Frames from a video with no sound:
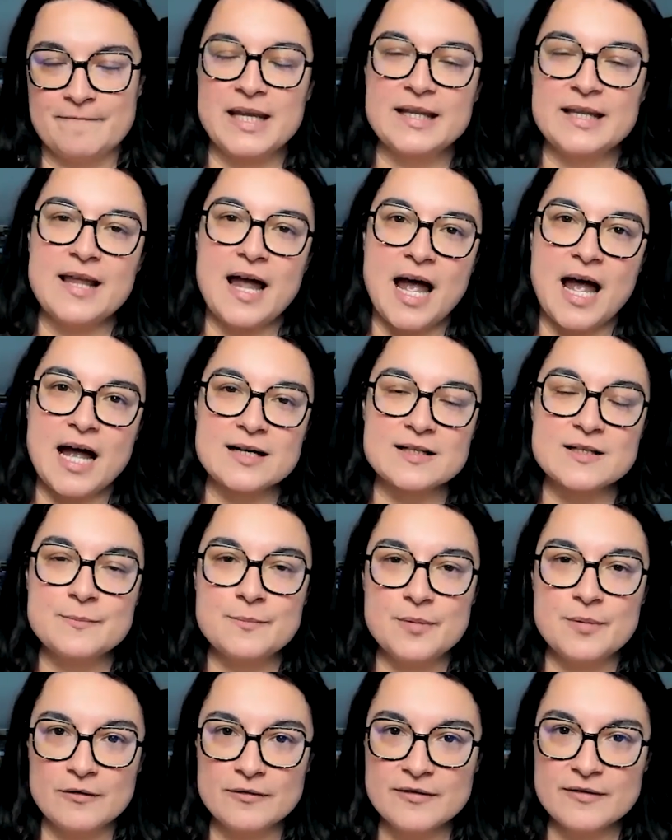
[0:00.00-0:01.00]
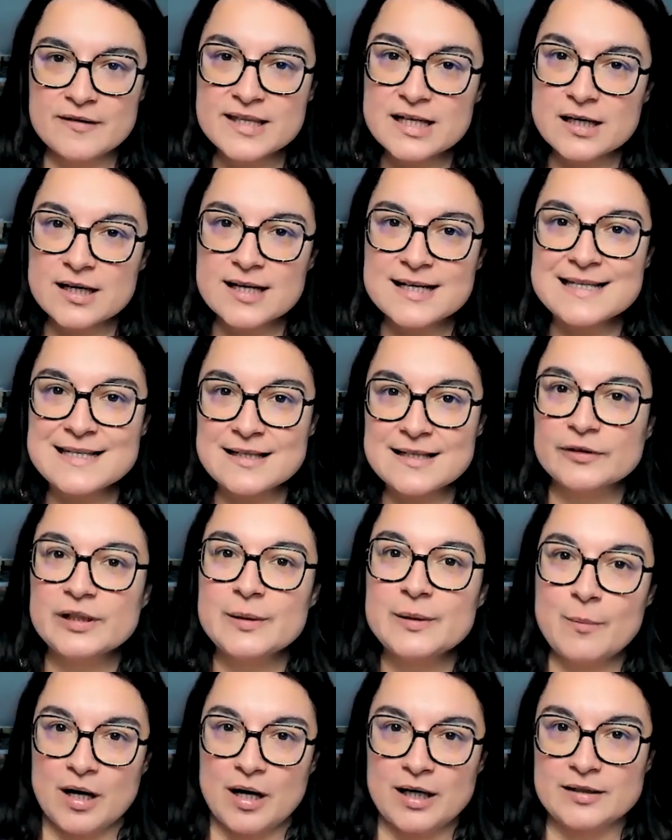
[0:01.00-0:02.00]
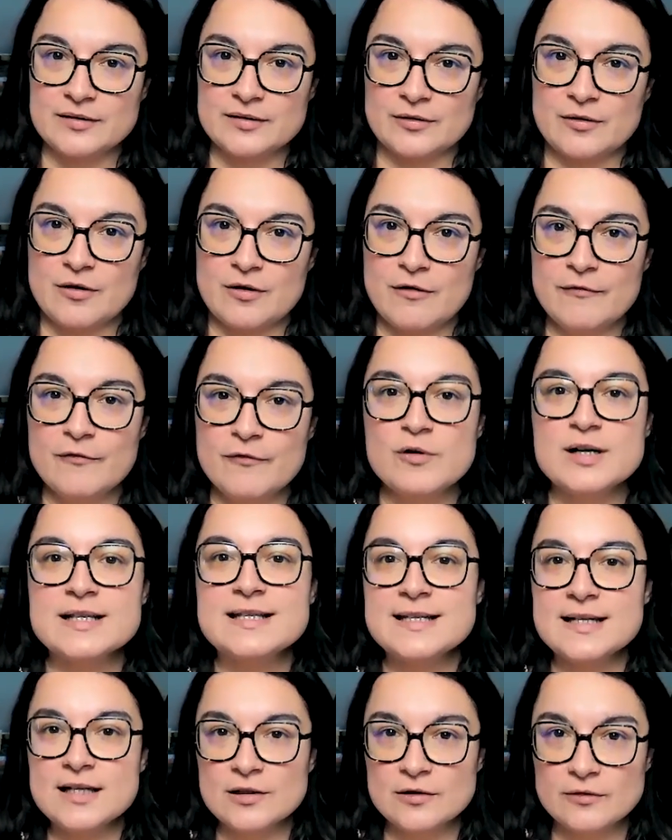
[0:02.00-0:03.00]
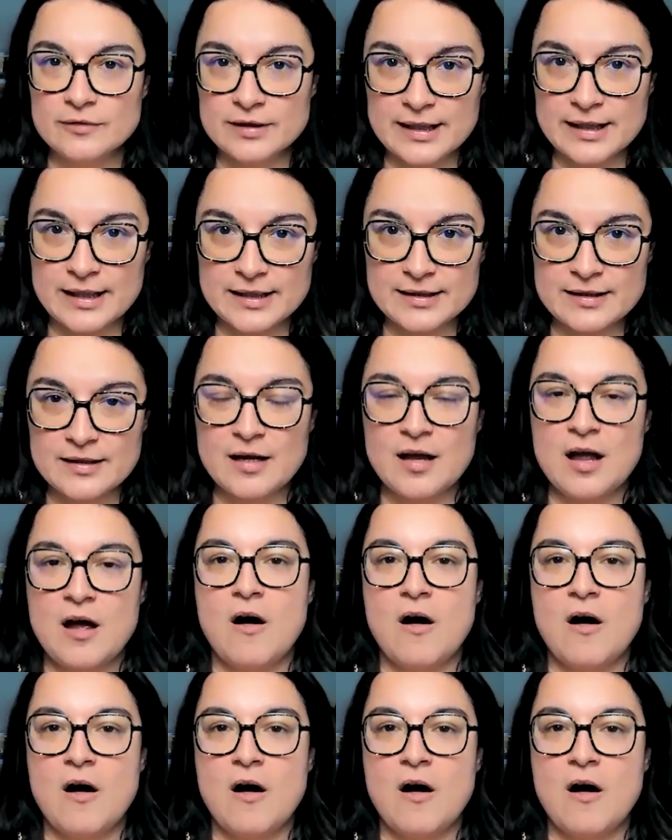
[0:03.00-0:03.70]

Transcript: It acts both as a reminder of what's included,